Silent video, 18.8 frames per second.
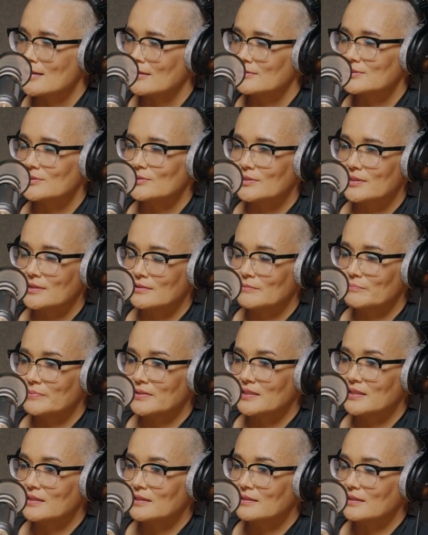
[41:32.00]
I was looking at
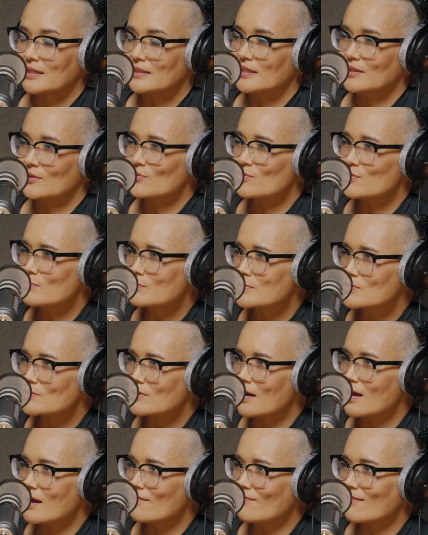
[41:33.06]
being an Uber
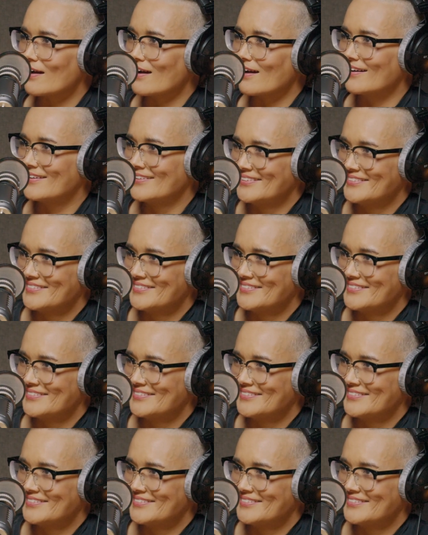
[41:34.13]
driver.